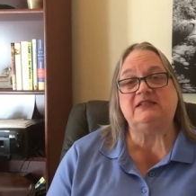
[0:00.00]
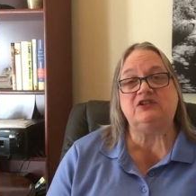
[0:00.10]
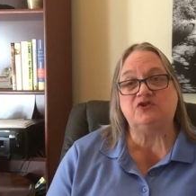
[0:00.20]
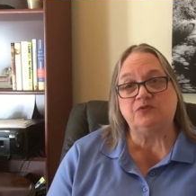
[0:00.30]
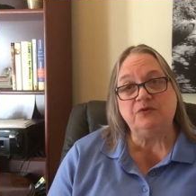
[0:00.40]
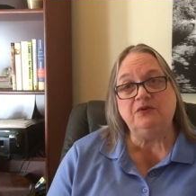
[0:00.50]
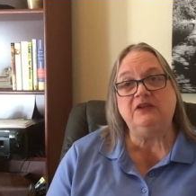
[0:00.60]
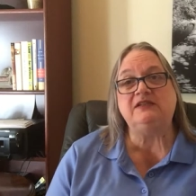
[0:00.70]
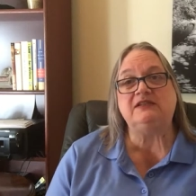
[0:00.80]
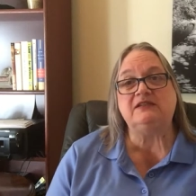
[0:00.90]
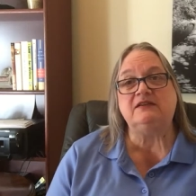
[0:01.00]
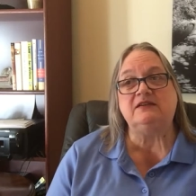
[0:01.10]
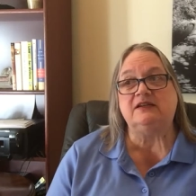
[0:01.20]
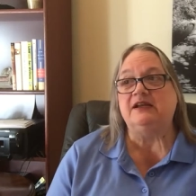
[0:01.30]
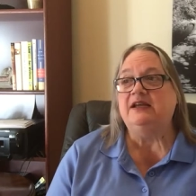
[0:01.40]
It truly does
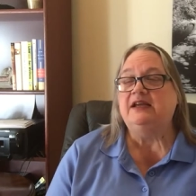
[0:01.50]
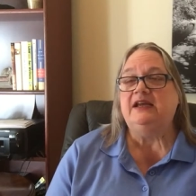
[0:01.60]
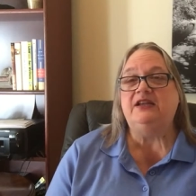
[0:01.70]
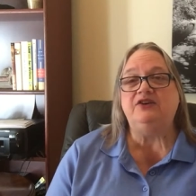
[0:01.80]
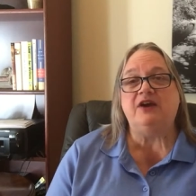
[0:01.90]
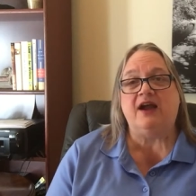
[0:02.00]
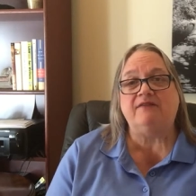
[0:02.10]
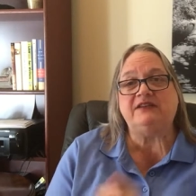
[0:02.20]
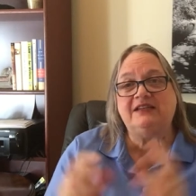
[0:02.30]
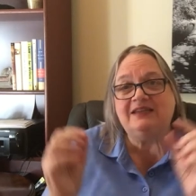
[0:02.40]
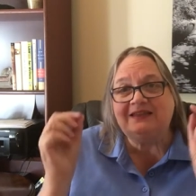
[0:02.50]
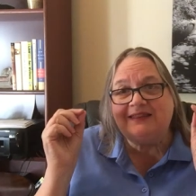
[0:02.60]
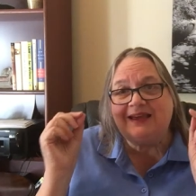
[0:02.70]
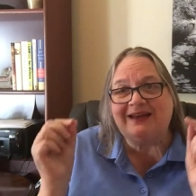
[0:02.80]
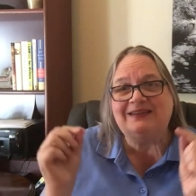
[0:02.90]
not. And you have to get
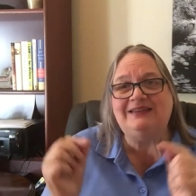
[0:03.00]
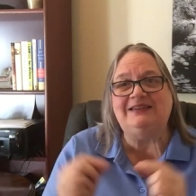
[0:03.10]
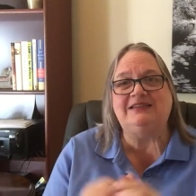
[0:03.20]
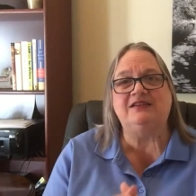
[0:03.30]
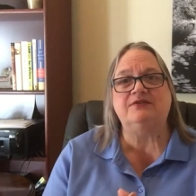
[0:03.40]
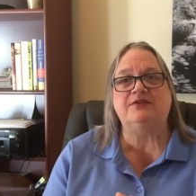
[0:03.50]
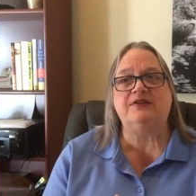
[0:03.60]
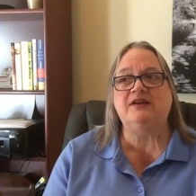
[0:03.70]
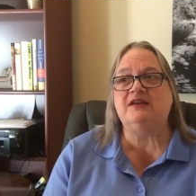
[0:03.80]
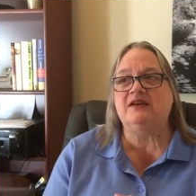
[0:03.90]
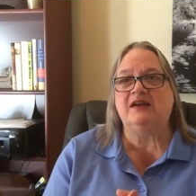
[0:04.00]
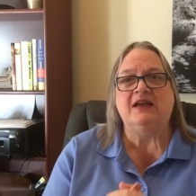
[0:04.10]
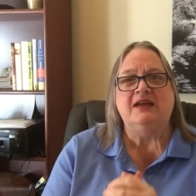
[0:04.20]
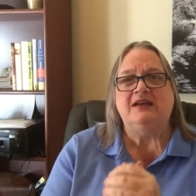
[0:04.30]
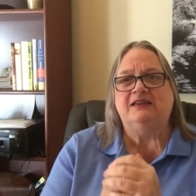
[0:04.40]
that into your thinking
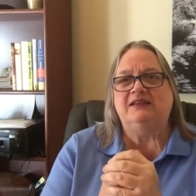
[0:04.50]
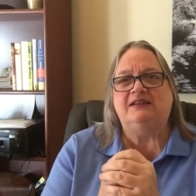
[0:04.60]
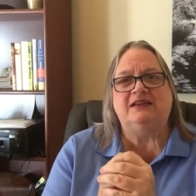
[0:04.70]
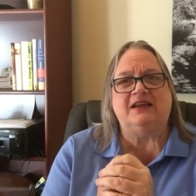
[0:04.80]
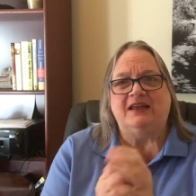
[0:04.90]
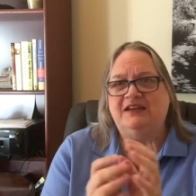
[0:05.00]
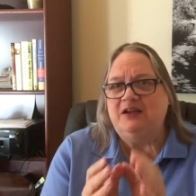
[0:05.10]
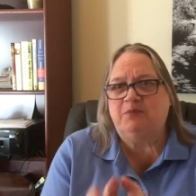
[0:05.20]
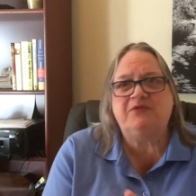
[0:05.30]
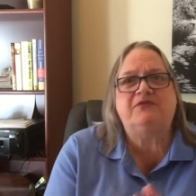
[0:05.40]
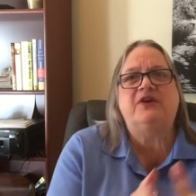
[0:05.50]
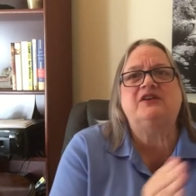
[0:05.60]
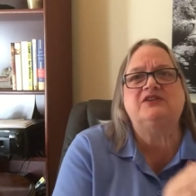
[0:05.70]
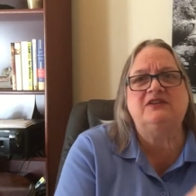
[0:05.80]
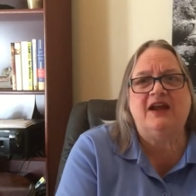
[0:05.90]
and get
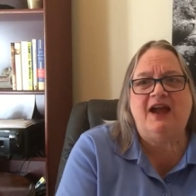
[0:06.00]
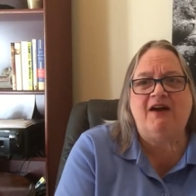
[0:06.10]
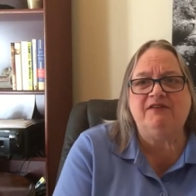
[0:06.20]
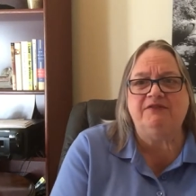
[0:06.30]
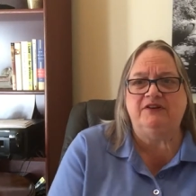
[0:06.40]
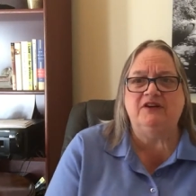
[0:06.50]
perfection out of it.